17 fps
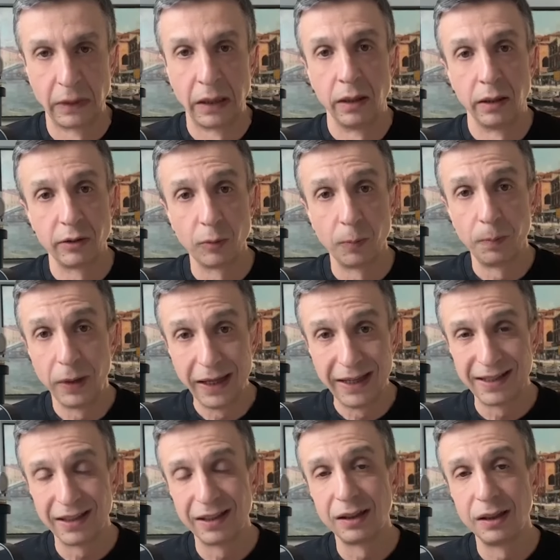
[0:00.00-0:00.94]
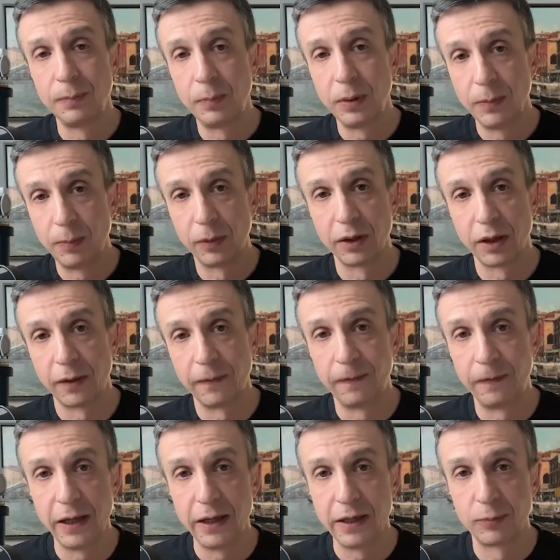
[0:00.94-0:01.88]
So basically, people that are
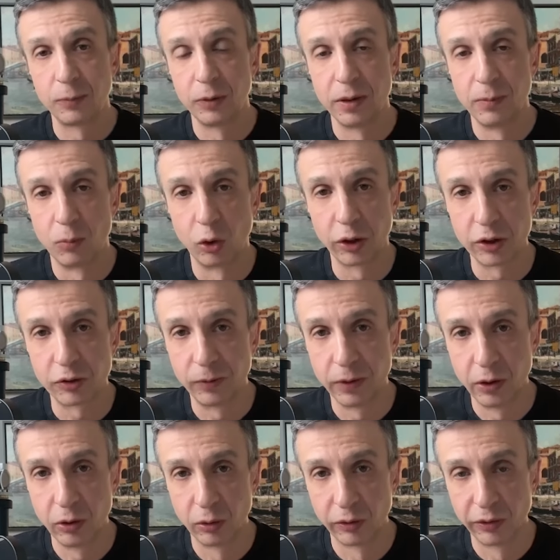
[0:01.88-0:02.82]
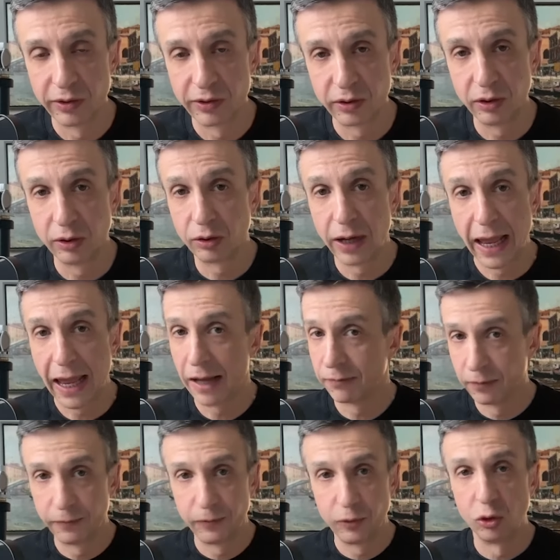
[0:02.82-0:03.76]
faced with a mortgage renewal this year have
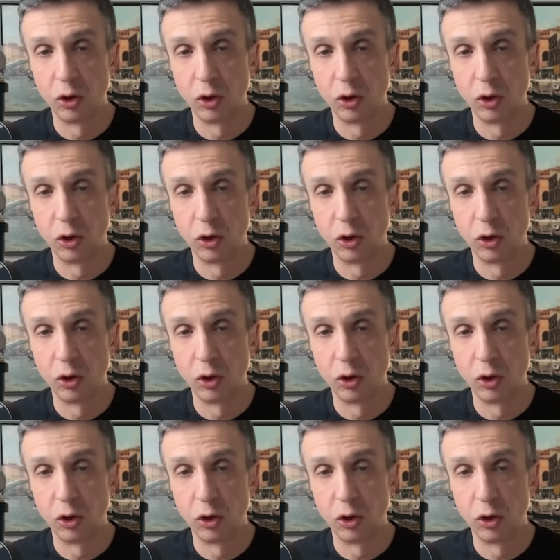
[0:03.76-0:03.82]
a few